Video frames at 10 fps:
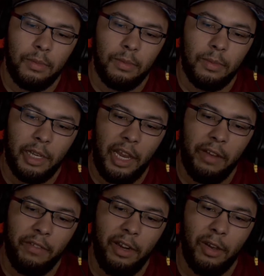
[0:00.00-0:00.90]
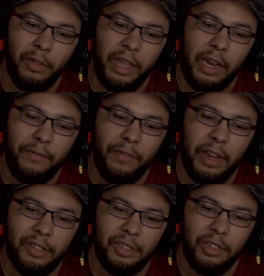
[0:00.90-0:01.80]
can't read all that that
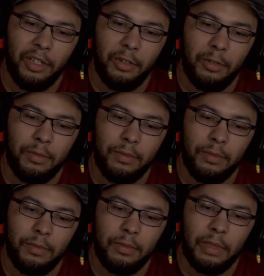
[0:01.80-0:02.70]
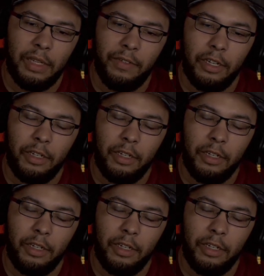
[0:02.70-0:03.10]
fast, you know. Essay.